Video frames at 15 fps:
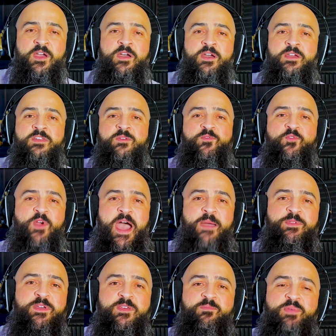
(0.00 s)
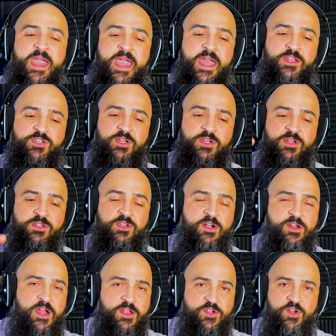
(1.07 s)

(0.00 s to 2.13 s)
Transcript: Subscribe to the page. Turn on